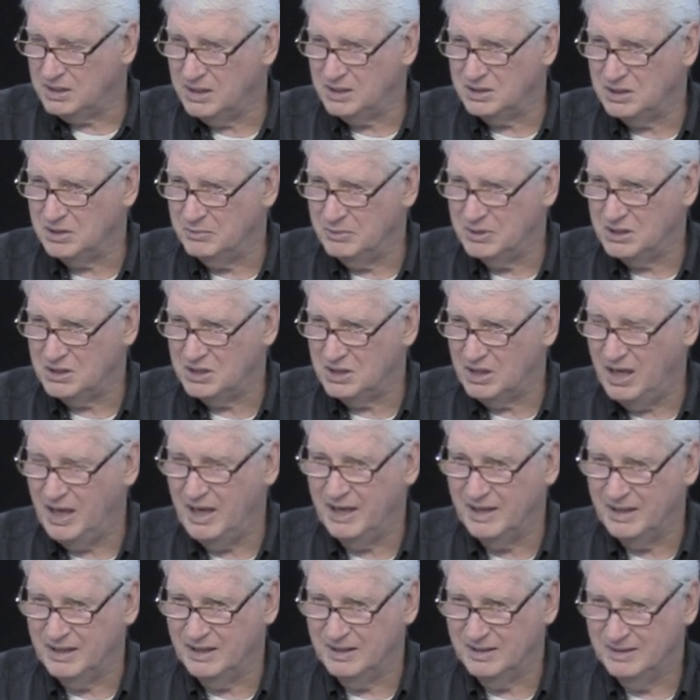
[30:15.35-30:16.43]
as the
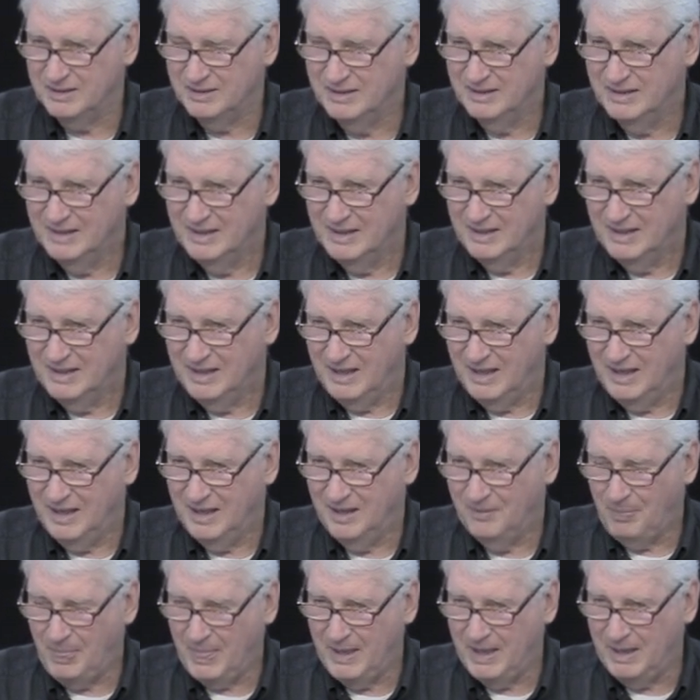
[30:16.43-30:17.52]
Messiah.
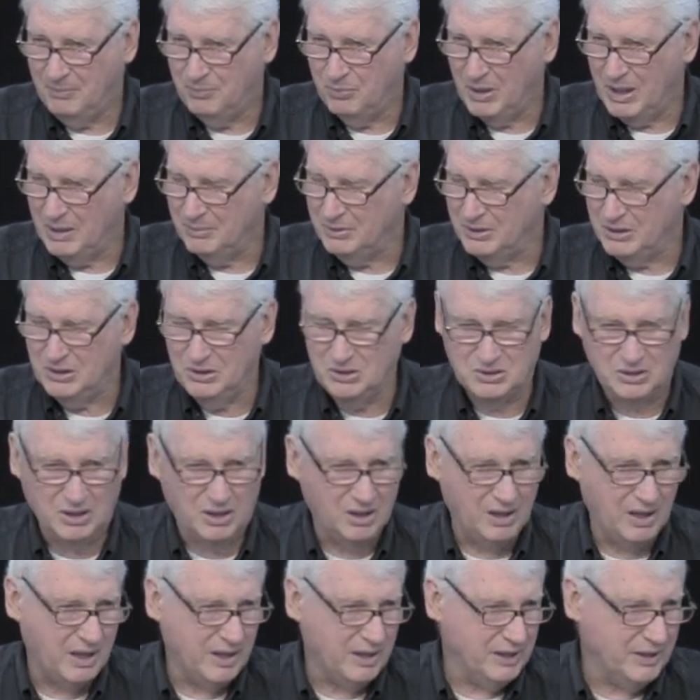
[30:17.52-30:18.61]
Um, he probably used a
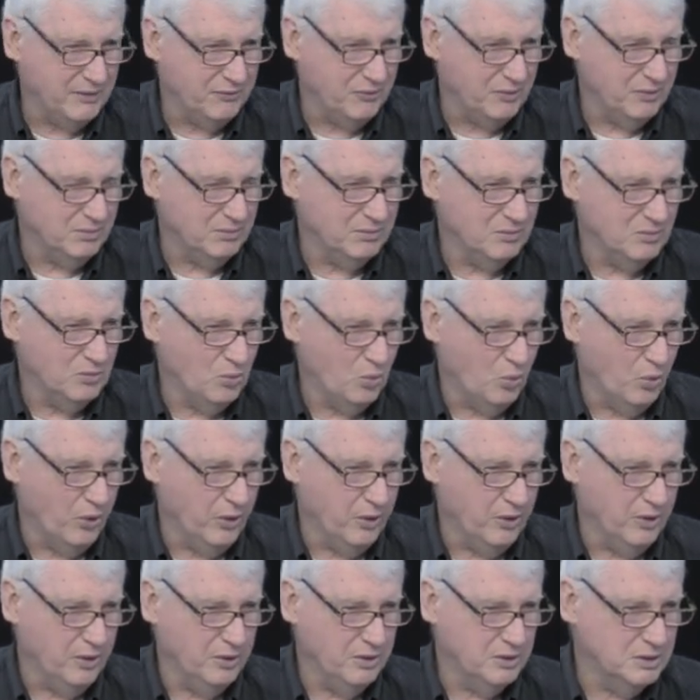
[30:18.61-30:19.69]
lot of different
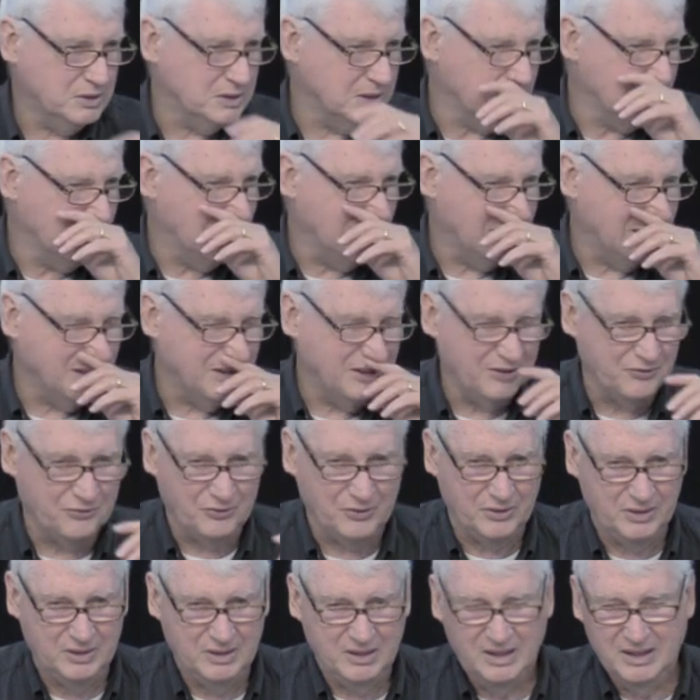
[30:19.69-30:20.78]
words and a lot of
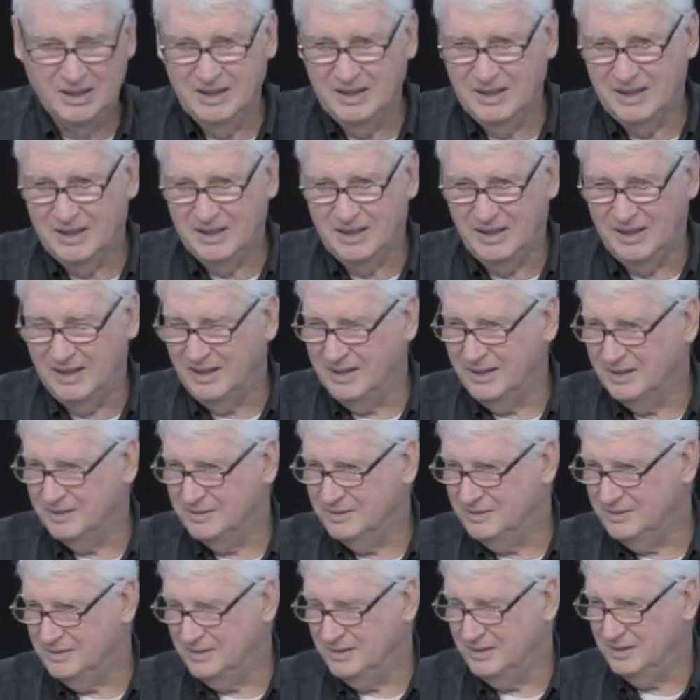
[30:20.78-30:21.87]
different uh,
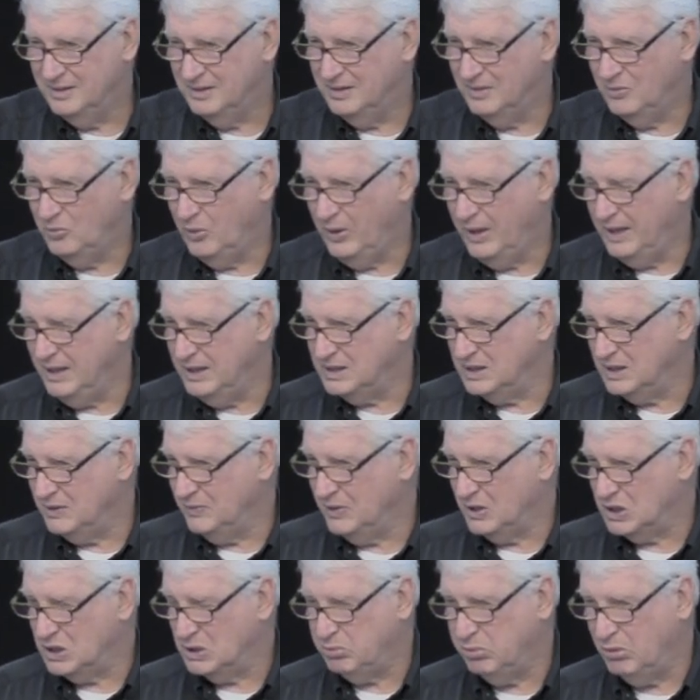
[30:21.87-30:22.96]
ways of
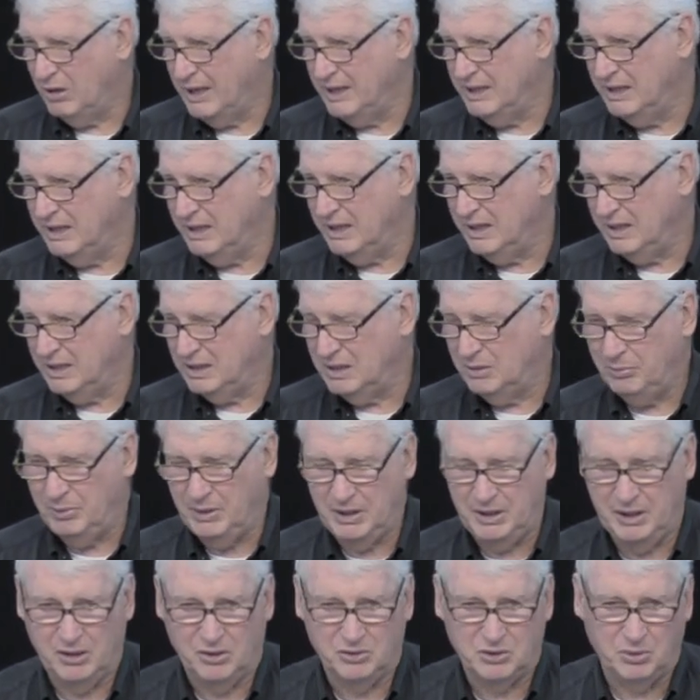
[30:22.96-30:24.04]
explaining it
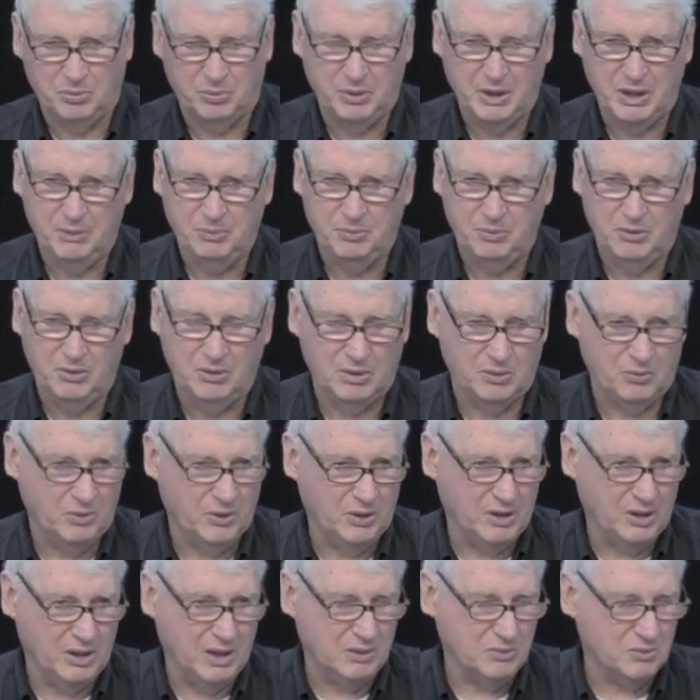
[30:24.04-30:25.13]
depending on the people and what
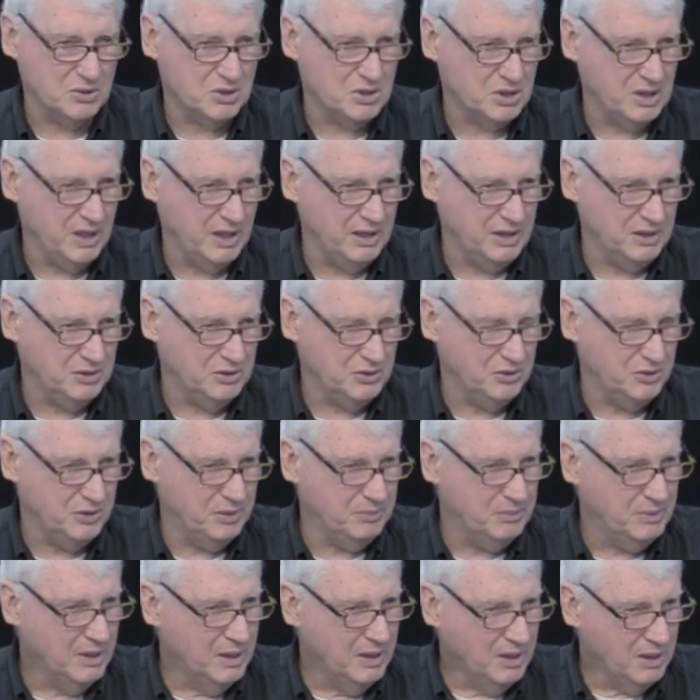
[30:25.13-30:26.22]
God was saying to
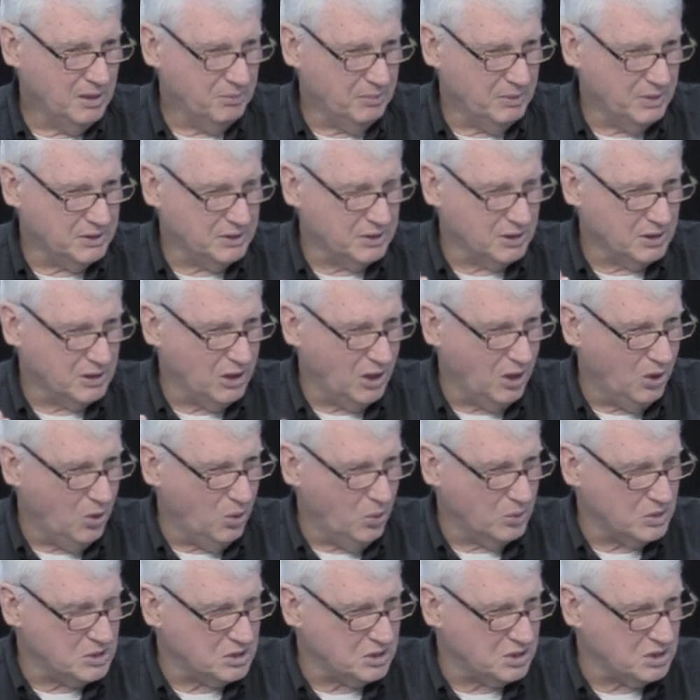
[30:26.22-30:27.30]
him, but the goal
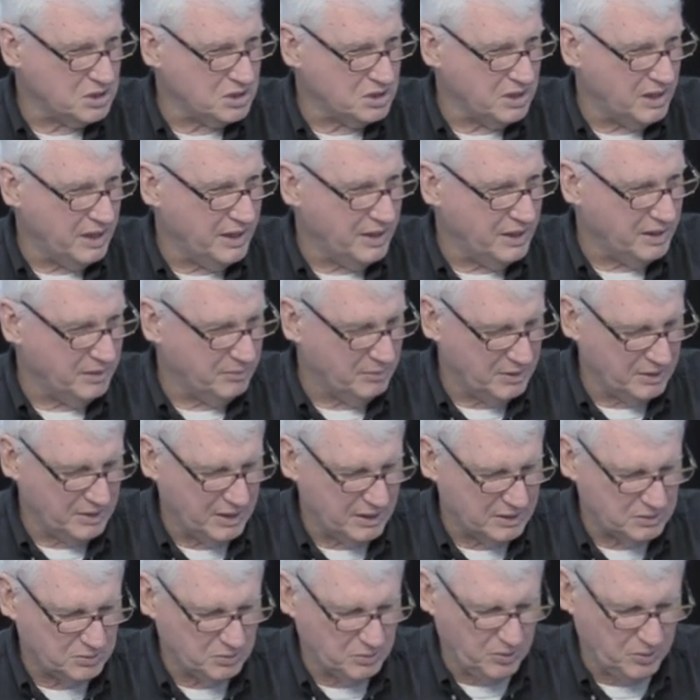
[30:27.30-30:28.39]
was the same, and
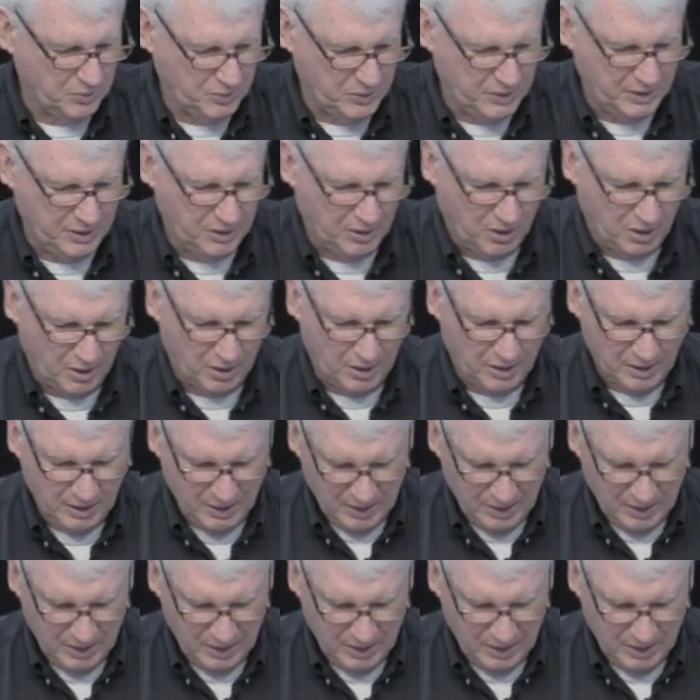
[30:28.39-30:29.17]
that's where we are